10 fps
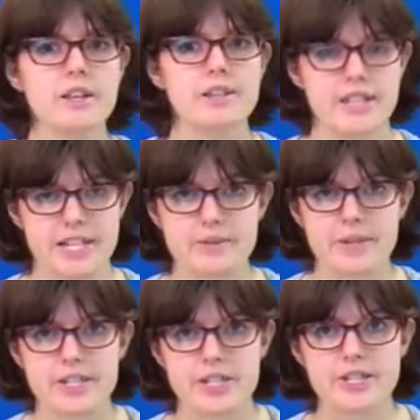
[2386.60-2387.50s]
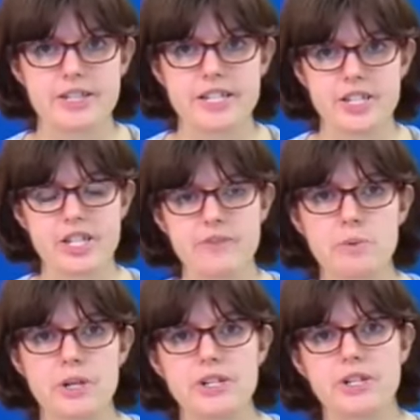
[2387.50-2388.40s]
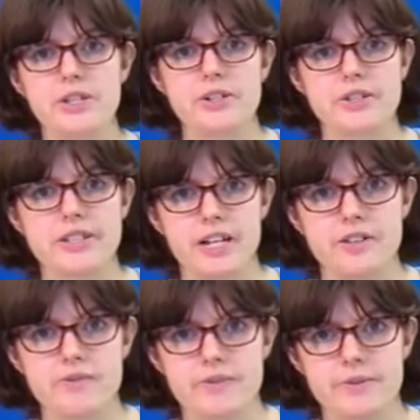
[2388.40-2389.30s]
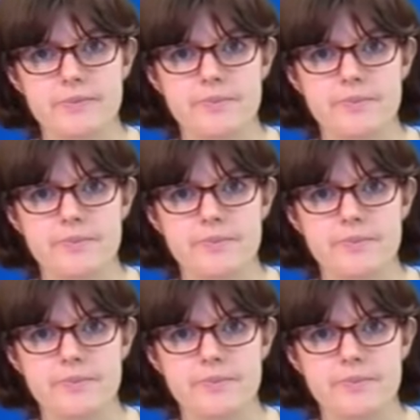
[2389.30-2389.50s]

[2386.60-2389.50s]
Next question is initiative. What can you do yourself?